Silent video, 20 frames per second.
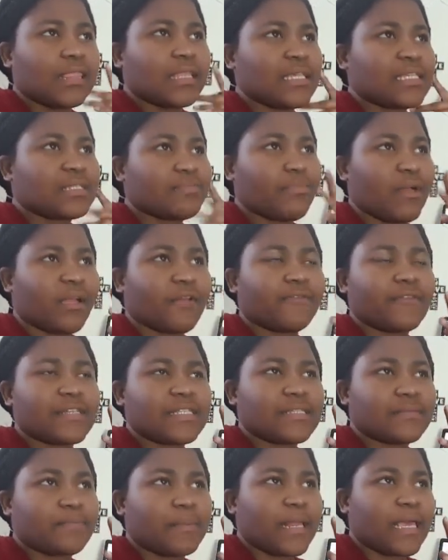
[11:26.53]
this
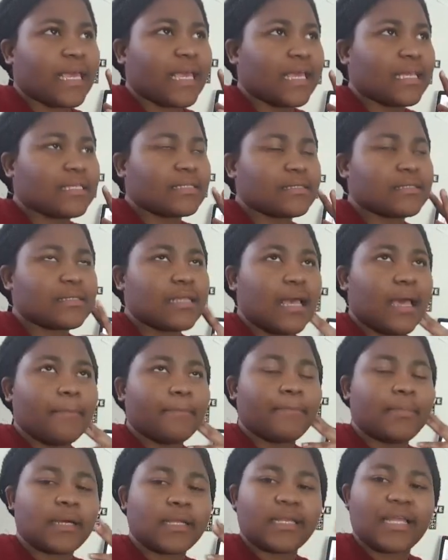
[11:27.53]
breakfast place.
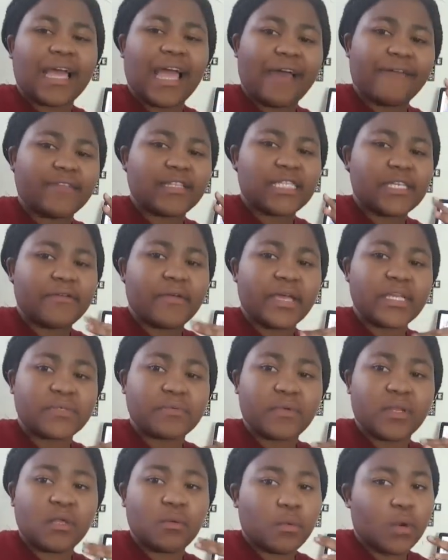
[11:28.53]
But the cafeteria is
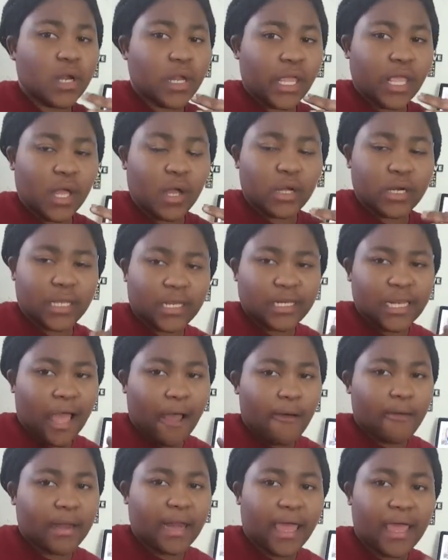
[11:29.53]
really working on it
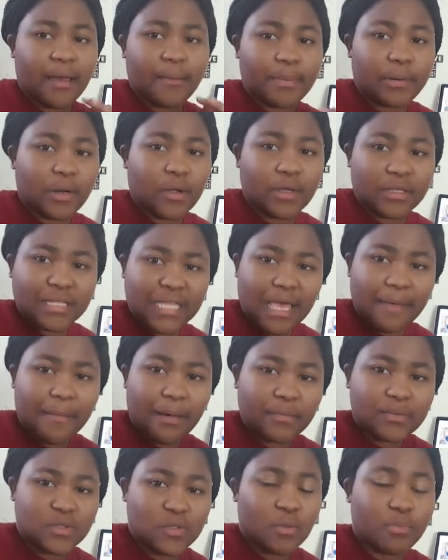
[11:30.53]
now, and I applaud them.
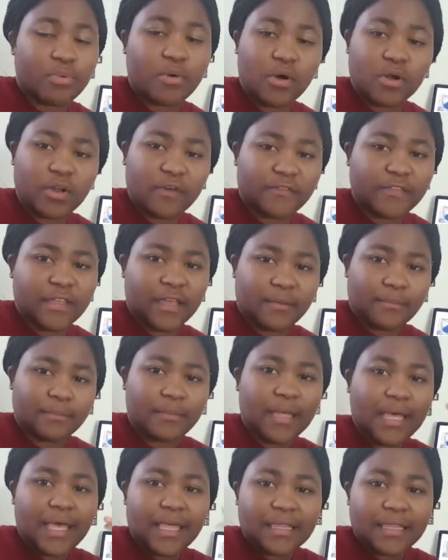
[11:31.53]
I'm so proud of
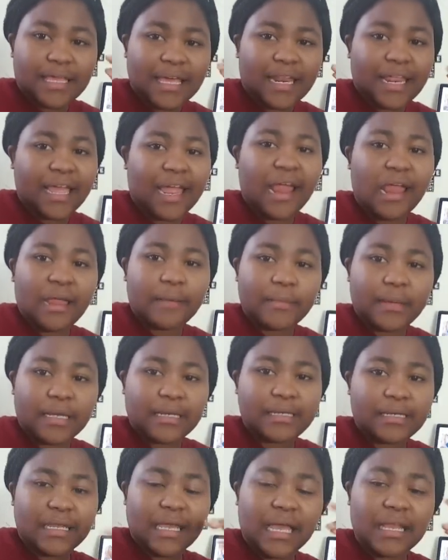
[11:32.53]
them. They had a
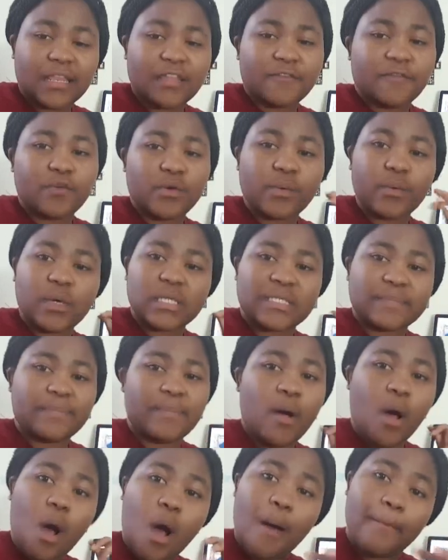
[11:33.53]
Caribbean day and the food was
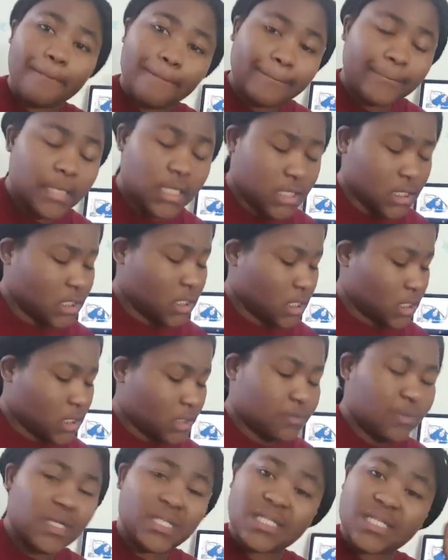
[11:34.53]
bomb.
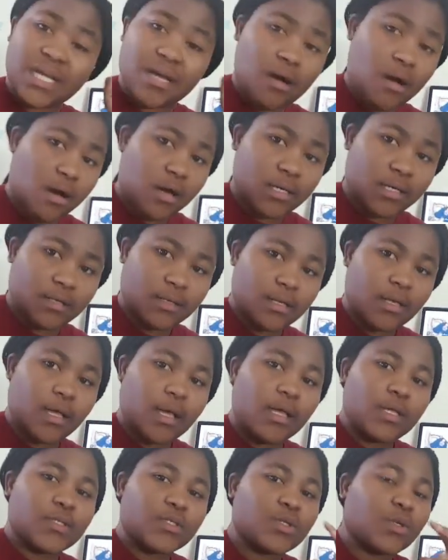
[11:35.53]
It was good.
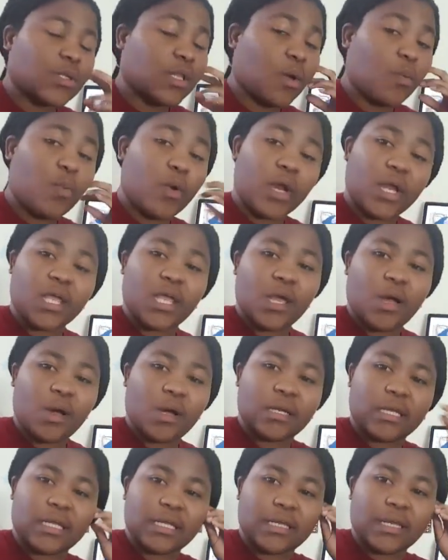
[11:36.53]
So they're working
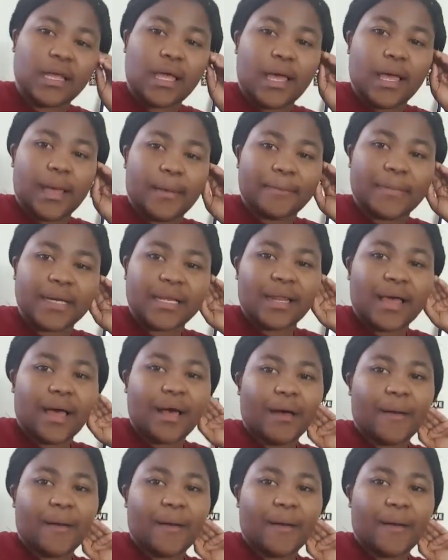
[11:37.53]
on it. But